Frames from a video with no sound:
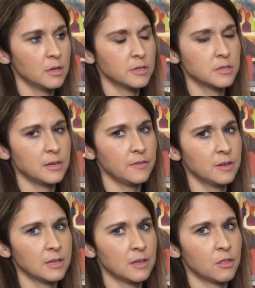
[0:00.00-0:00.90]
It's
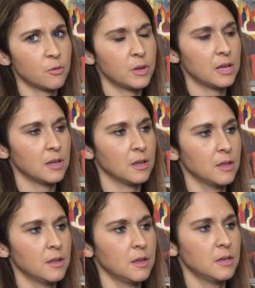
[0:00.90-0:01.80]
definitely in 3.
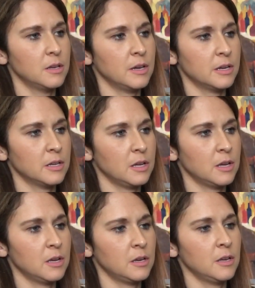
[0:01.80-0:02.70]
Da da
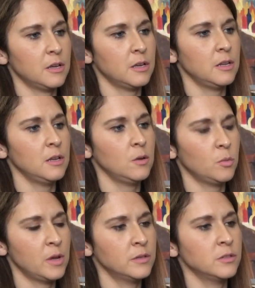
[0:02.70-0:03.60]
da da da.
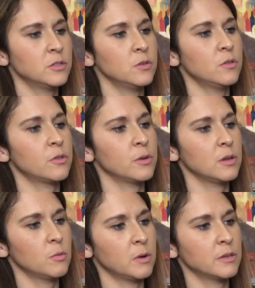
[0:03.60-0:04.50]
1 2
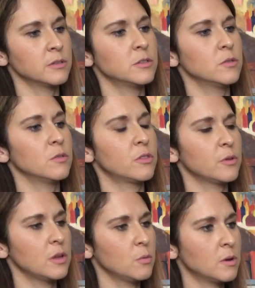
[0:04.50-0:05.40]
3 1 2
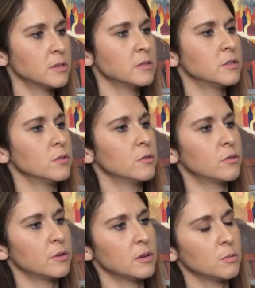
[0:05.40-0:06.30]
3 1 2
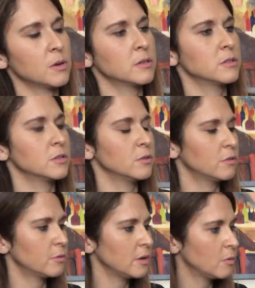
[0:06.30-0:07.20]
3 1 2
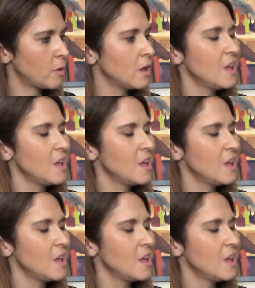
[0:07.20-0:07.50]
3 1.